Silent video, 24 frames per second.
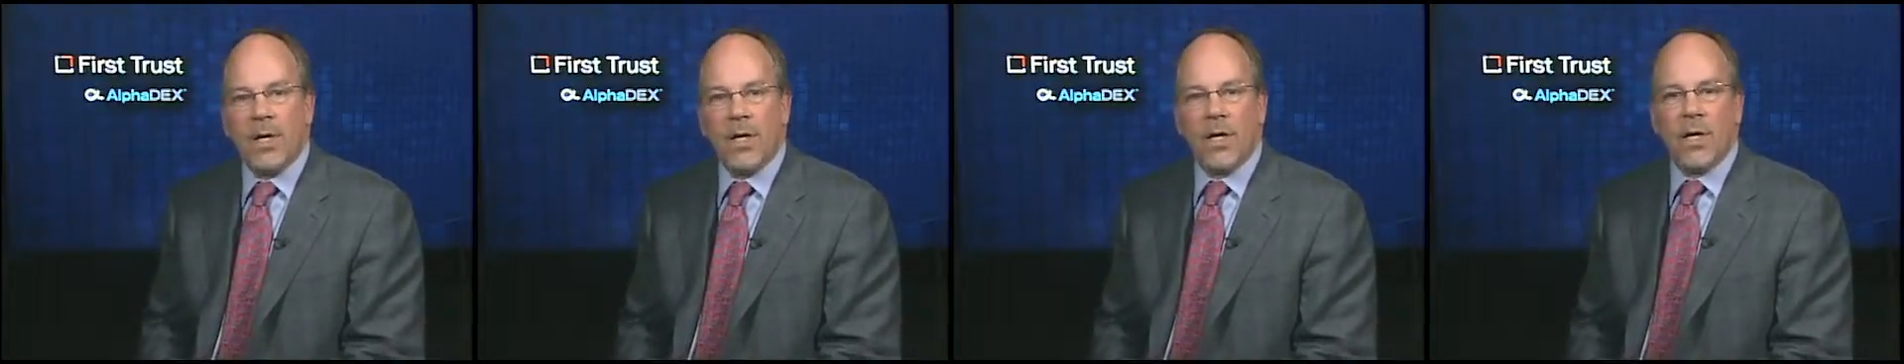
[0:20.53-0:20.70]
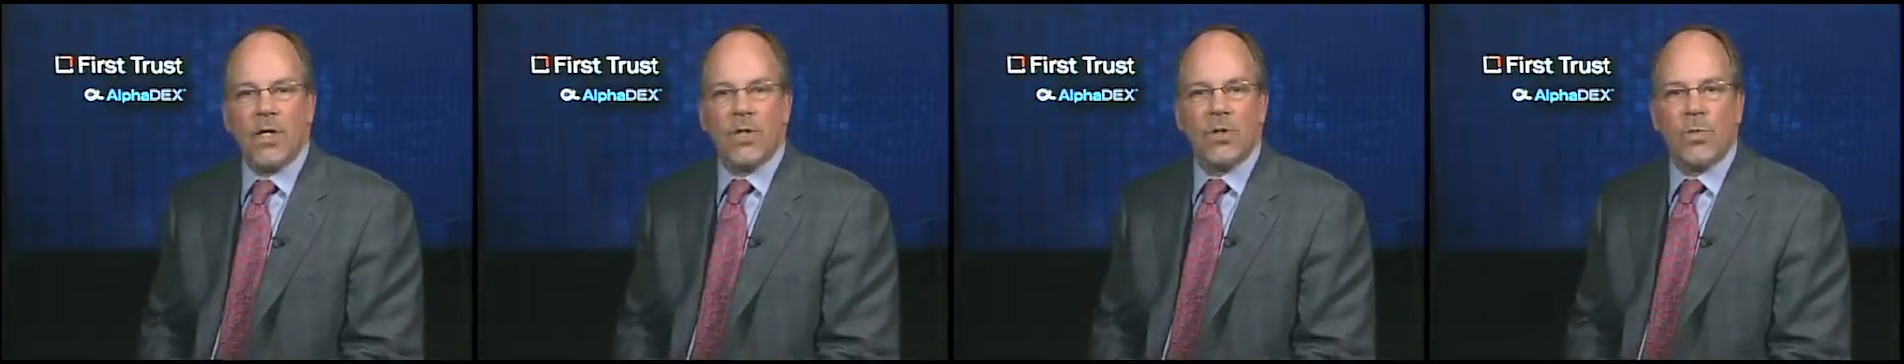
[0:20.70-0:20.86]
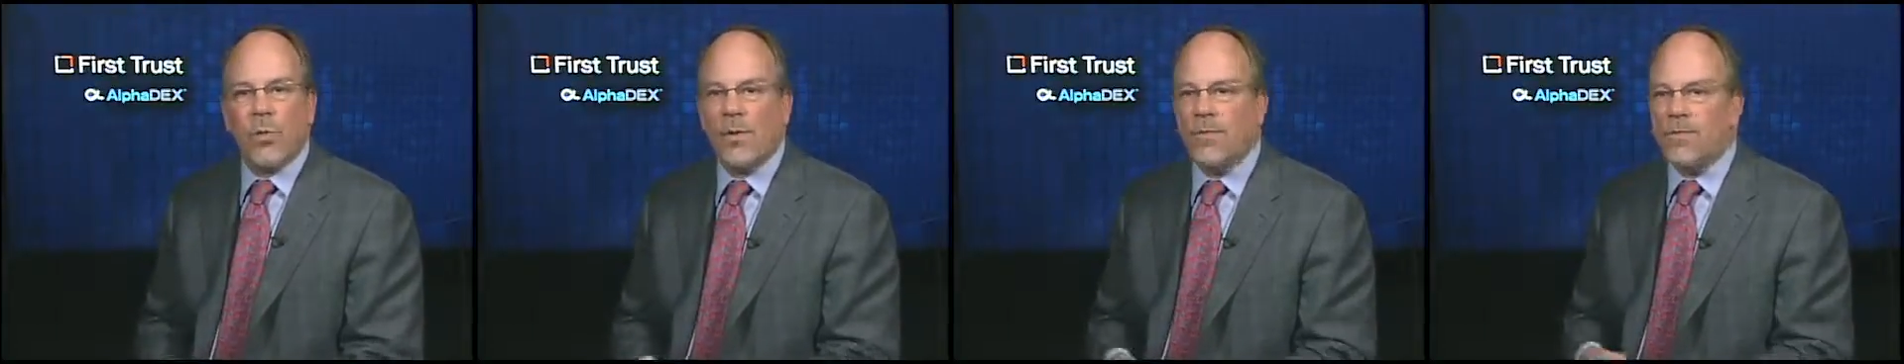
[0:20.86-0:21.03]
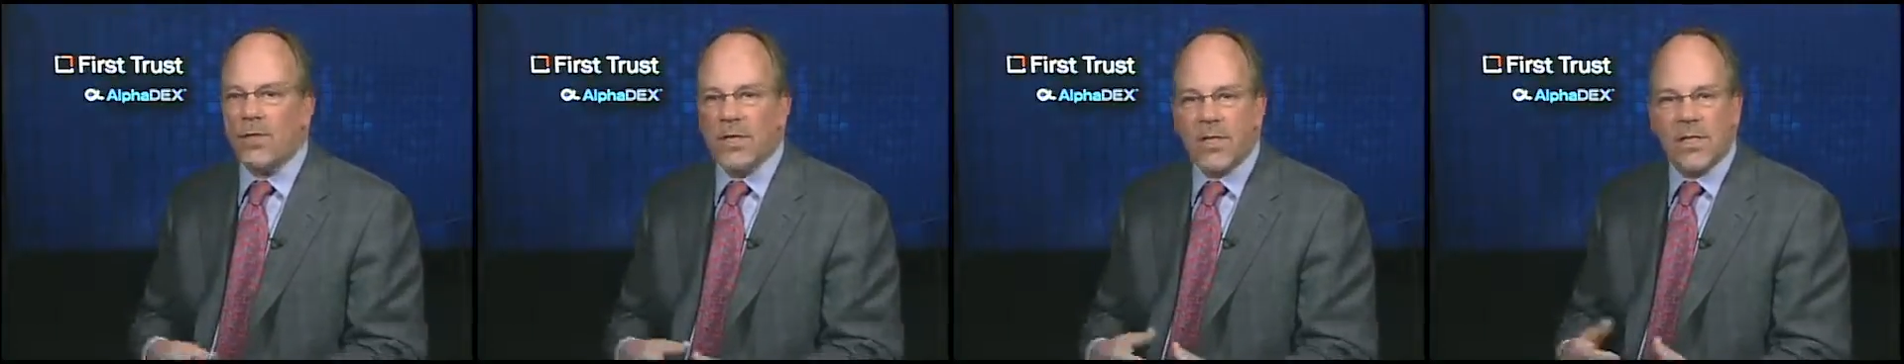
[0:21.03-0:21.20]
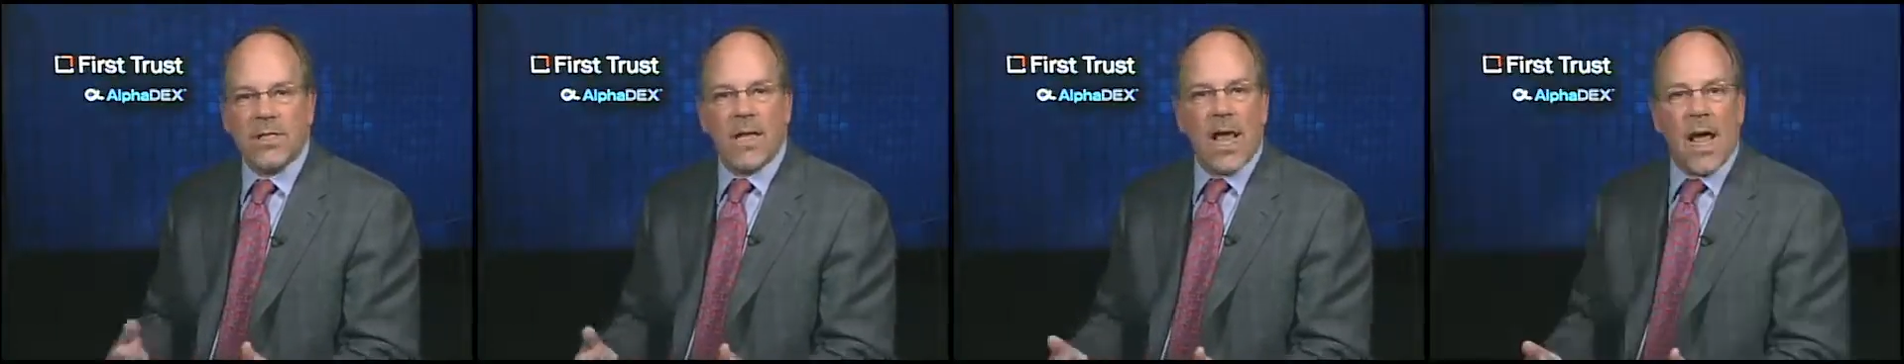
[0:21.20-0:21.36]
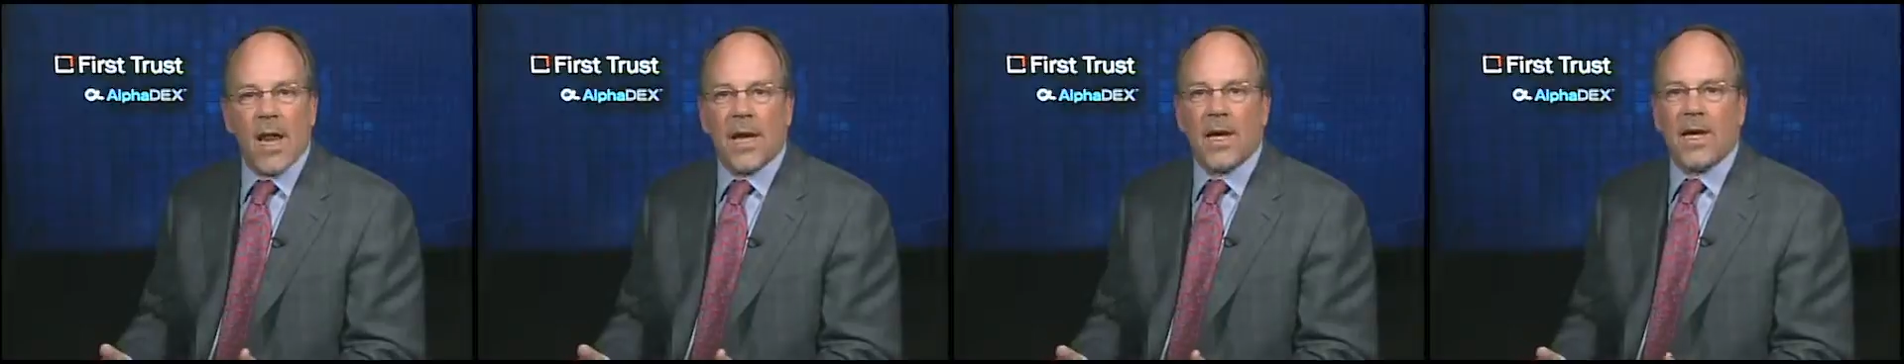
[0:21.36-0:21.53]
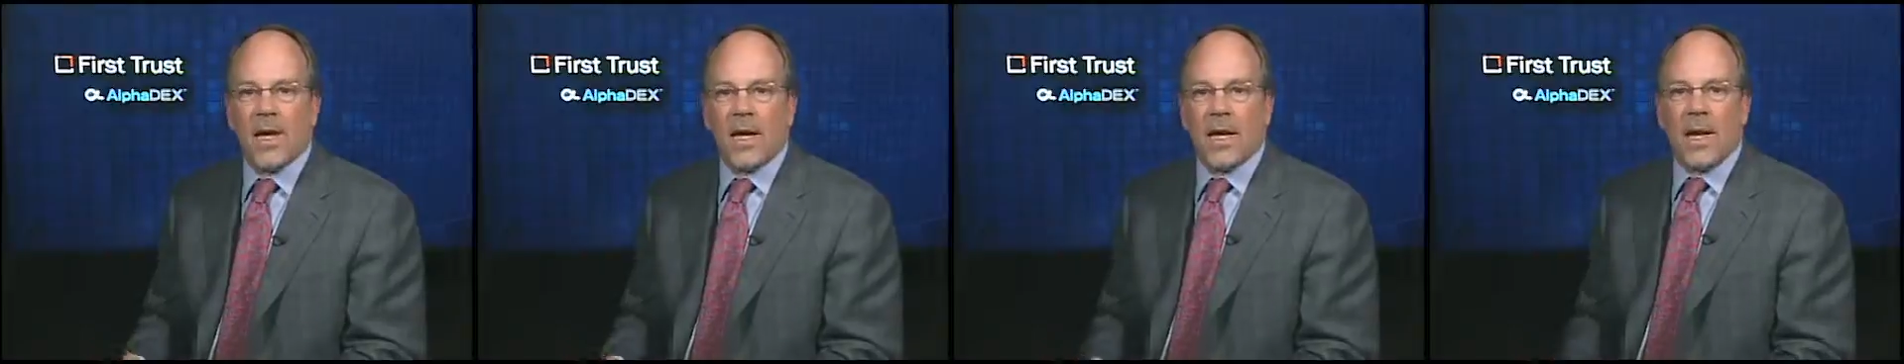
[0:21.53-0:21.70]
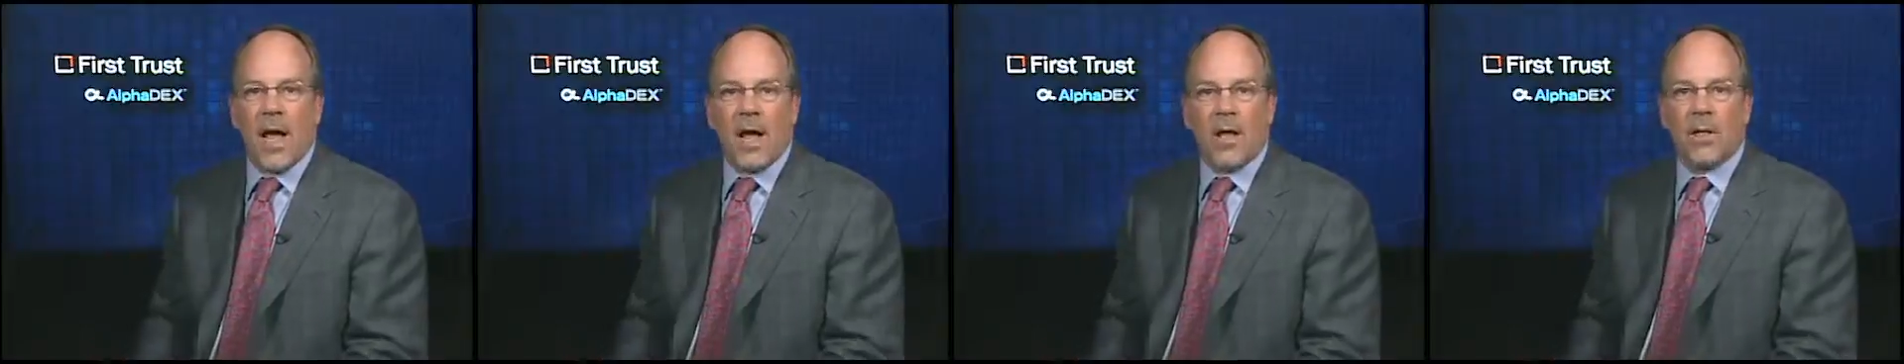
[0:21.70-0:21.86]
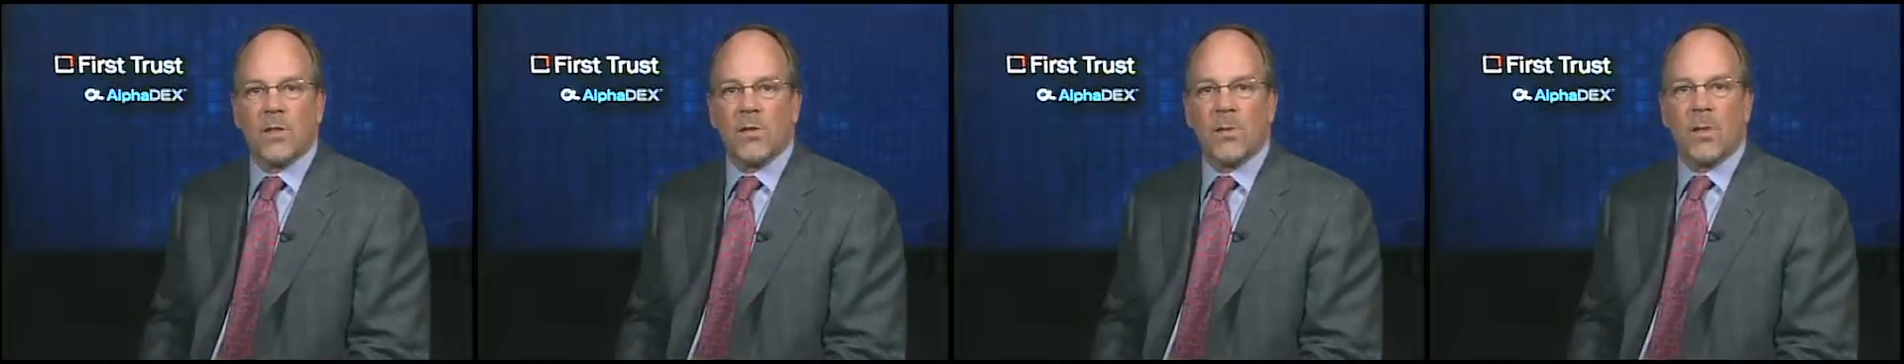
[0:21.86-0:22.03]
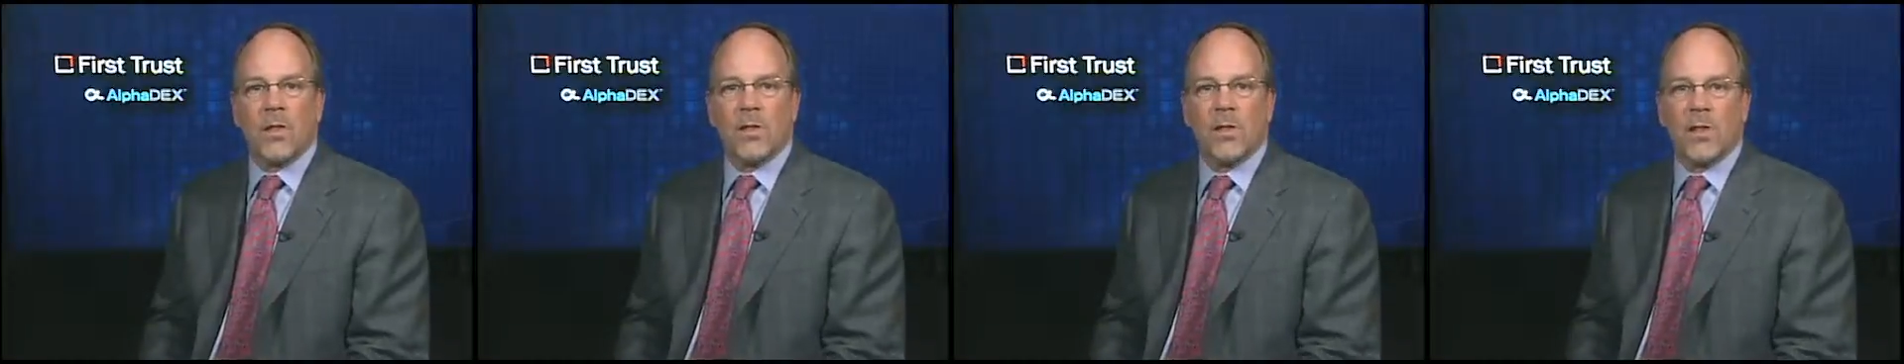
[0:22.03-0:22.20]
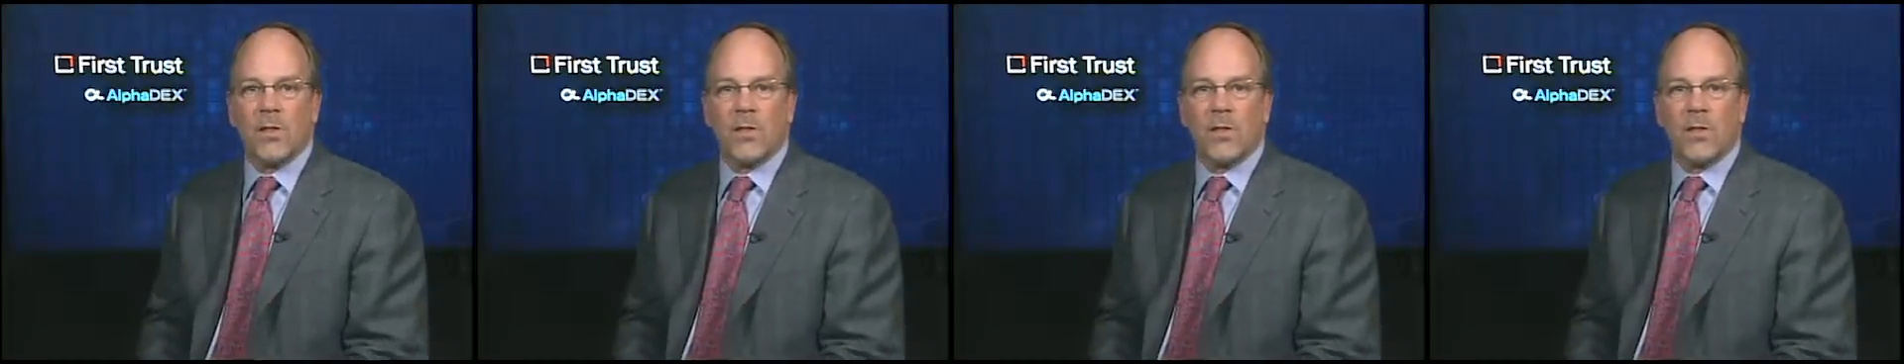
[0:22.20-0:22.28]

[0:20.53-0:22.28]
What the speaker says: here is we've just had an announcement